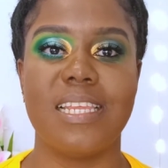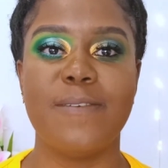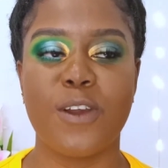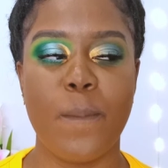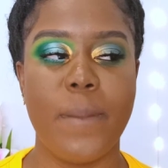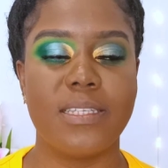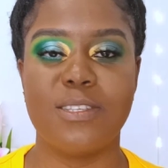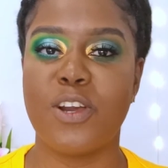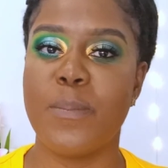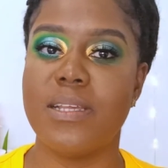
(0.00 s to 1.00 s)
Leave a comment
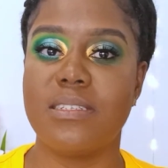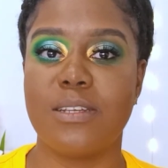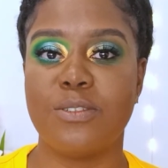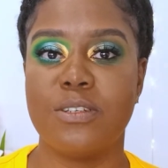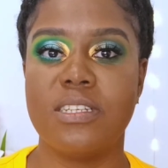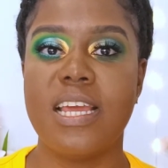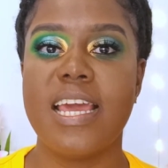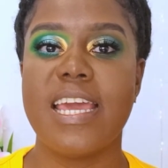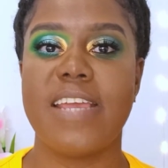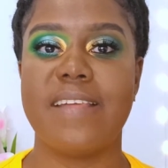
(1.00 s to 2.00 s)
in the comment section
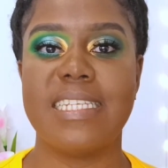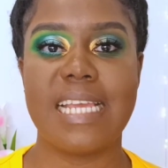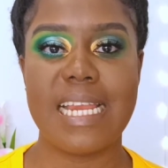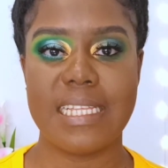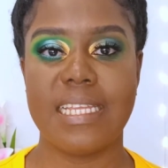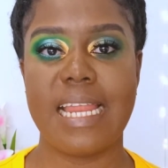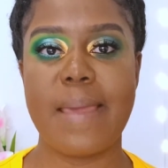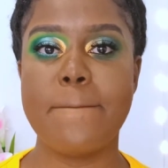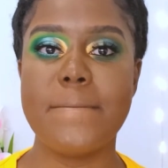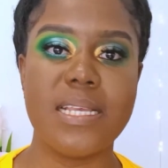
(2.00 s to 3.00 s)
if there's anything
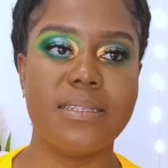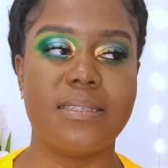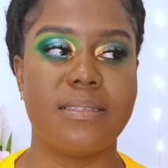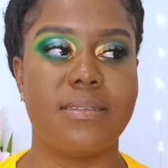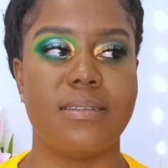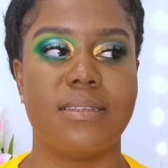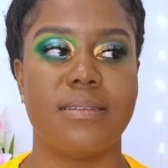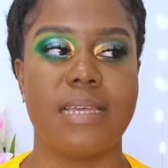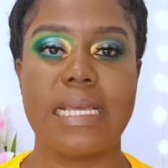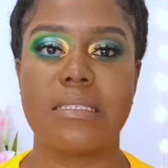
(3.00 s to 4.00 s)
I missed
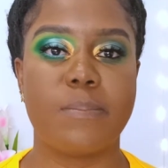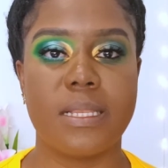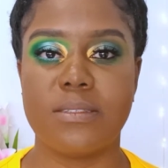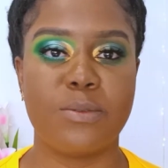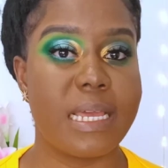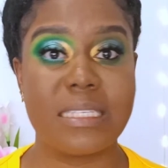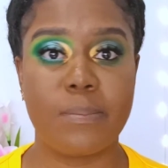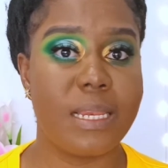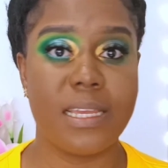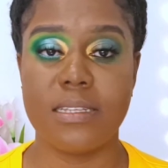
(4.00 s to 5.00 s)
to
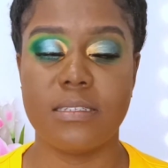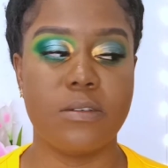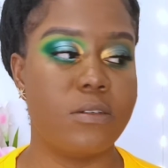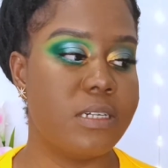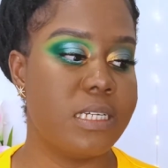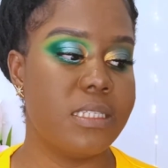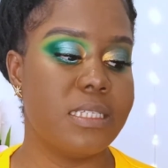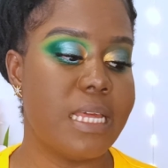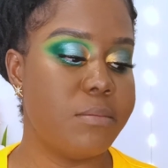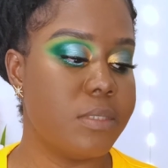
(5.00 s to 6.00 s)
explain or
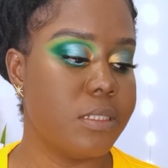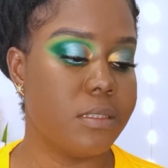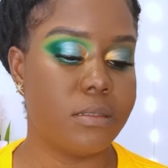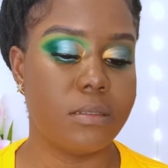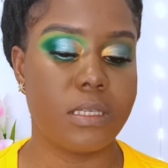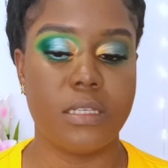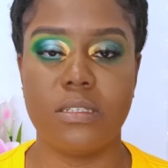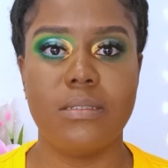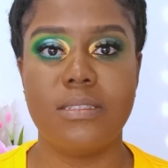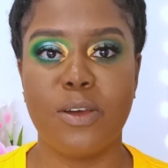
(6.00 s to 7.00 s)
anything I missed. Okay,
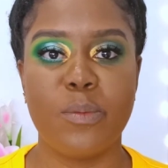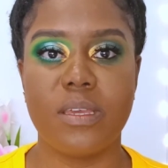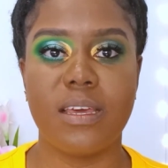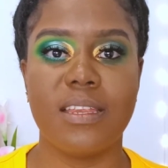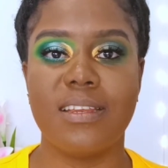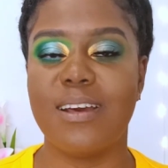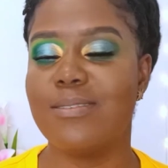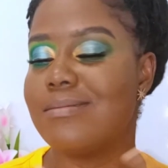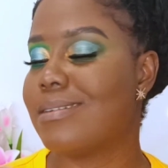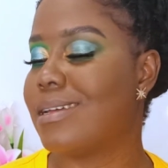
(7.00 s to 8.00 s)
just tell me and
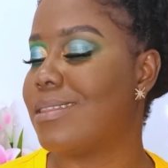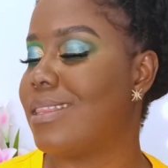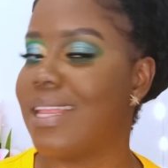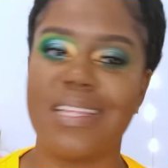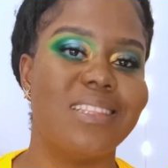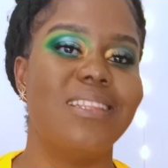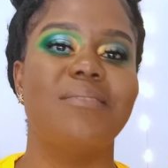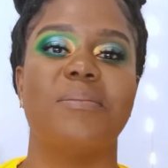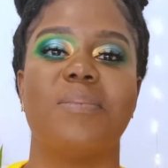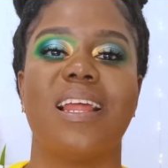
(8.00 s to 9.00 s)
I'll
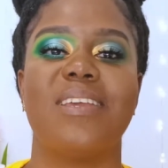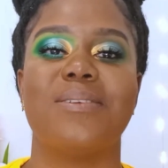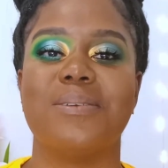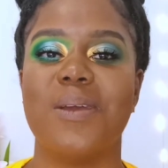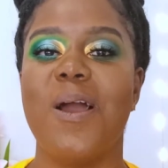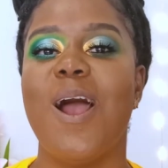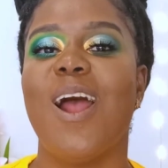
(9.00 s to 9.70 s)
gladly reply you.